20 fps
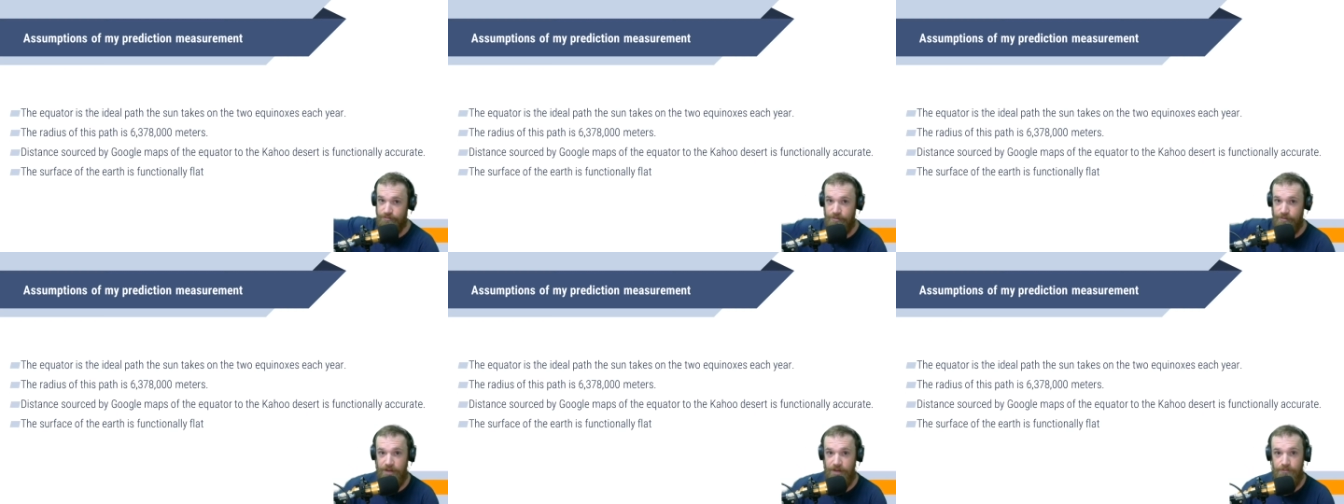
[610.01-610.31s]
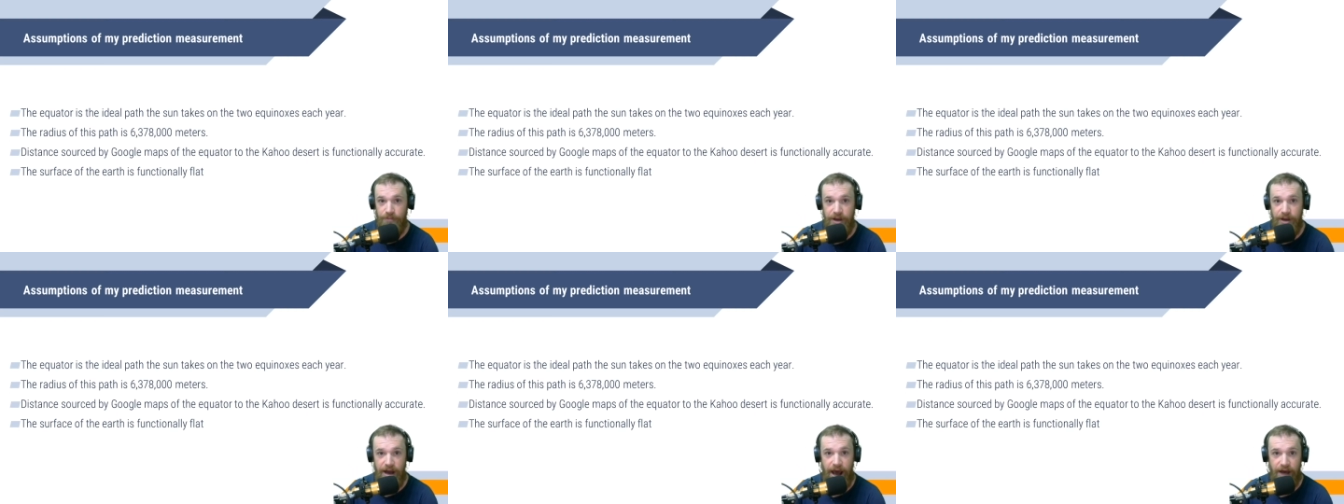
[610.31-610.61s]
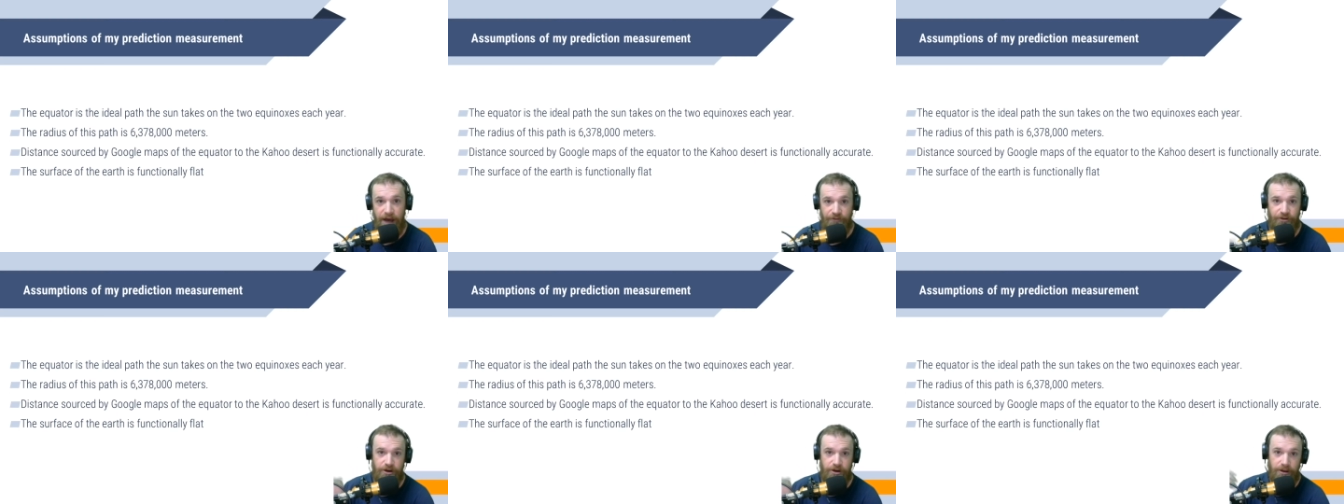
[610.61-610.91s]
in
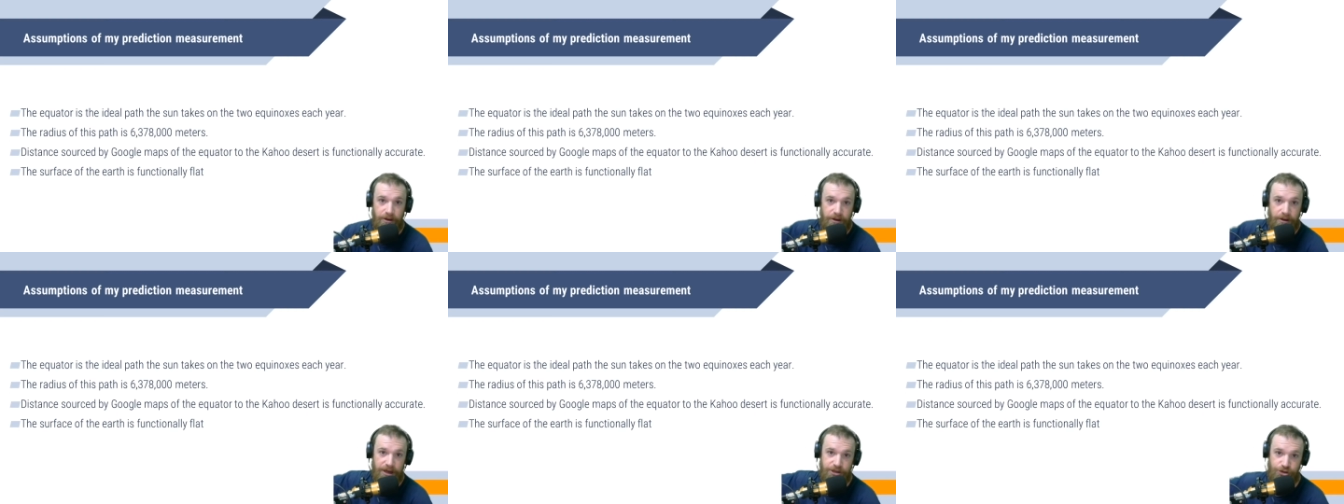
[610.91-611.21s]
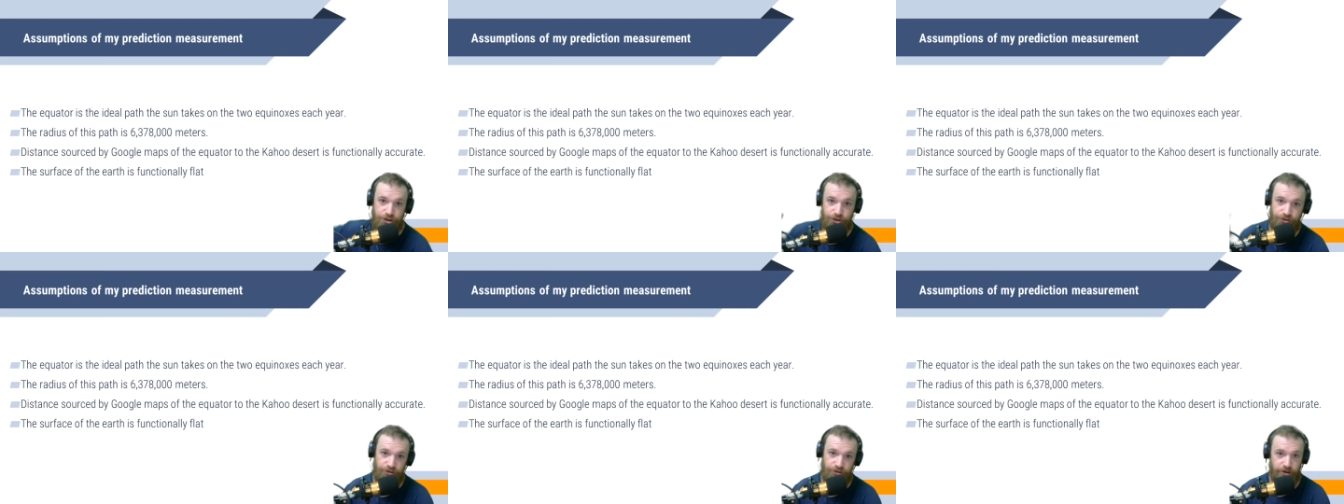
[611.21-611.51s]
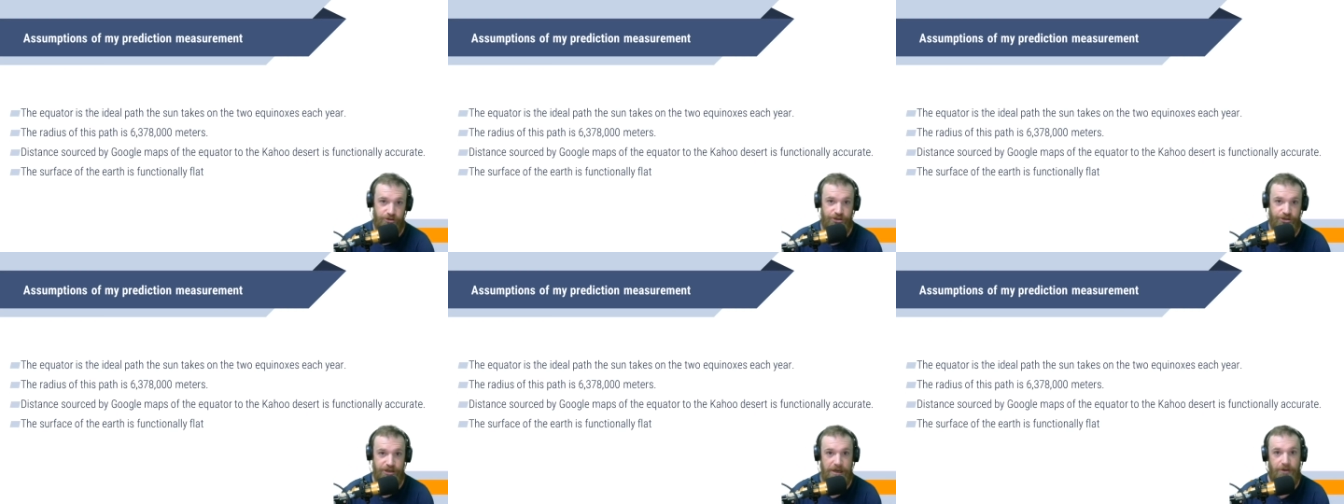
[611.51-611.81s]
mid-Africa and
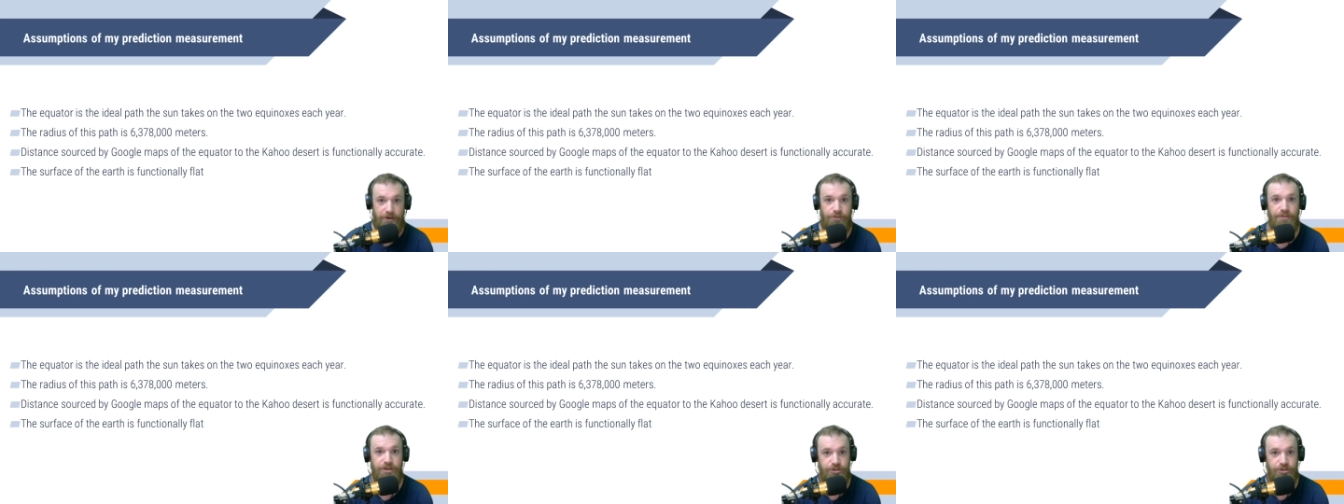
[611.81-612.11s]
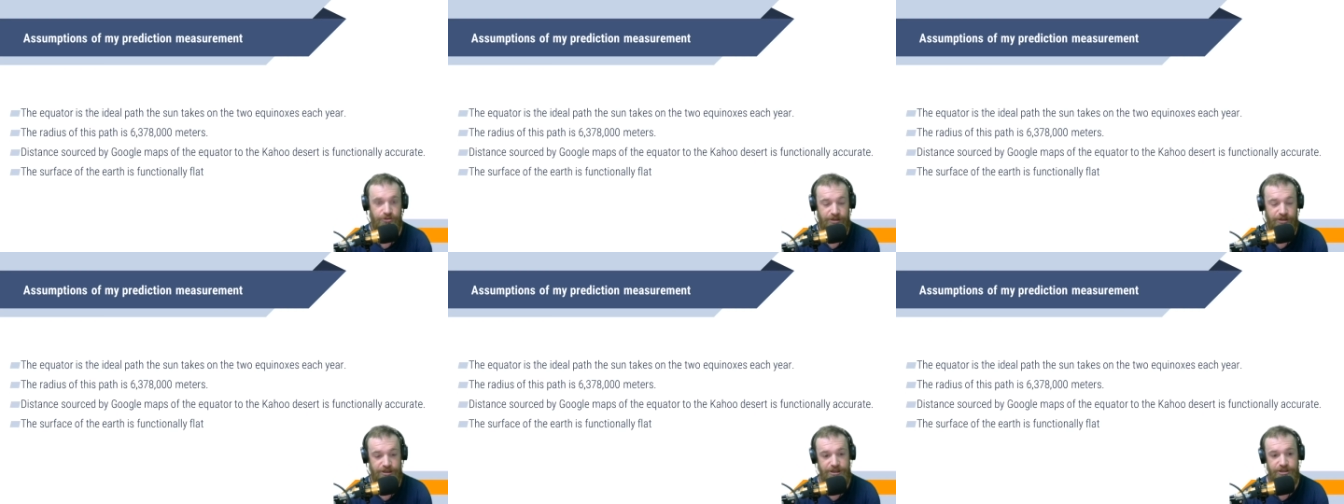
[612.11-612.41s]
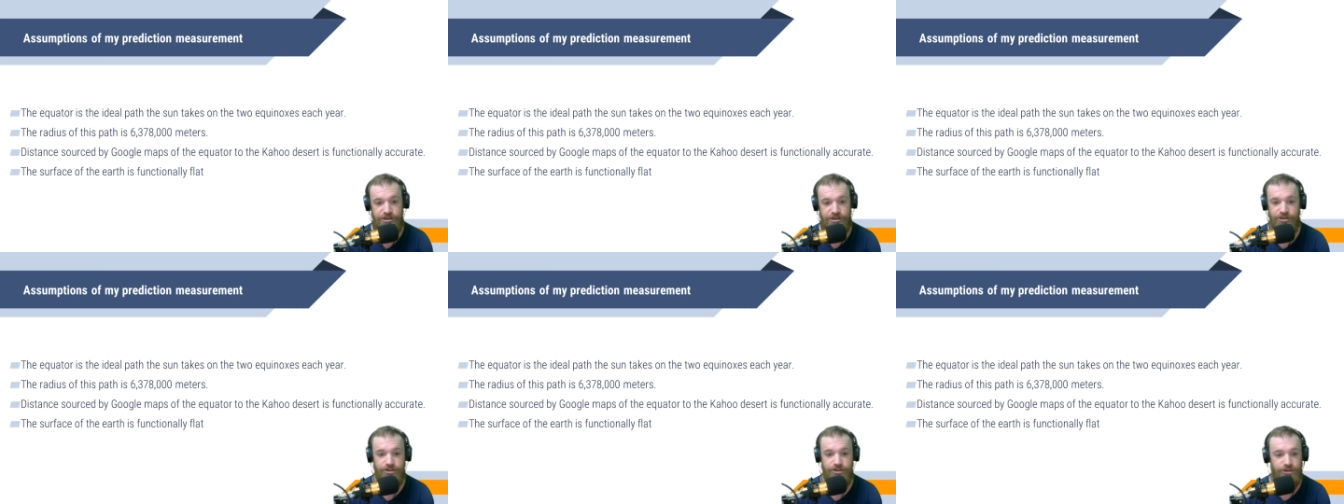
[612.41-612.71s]
traverse south, measuring
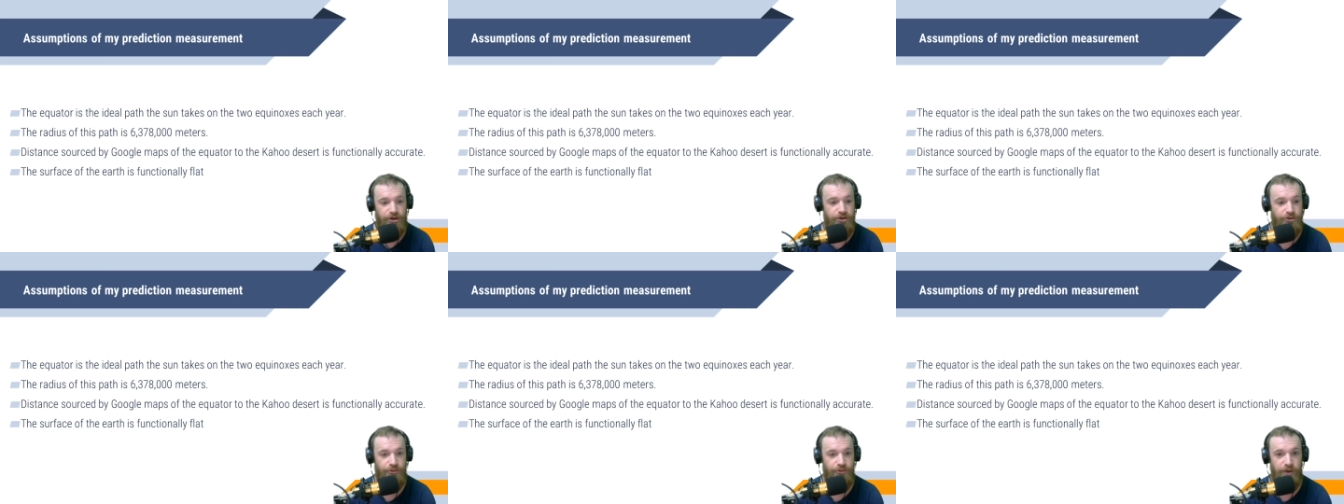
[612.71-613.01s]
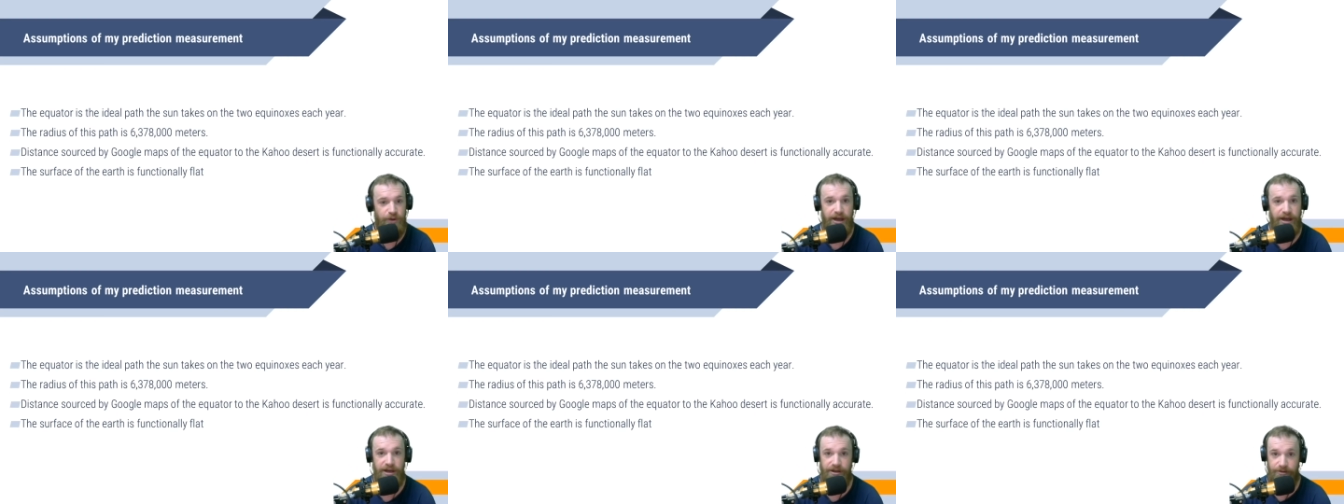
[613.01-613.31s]
distance all the way.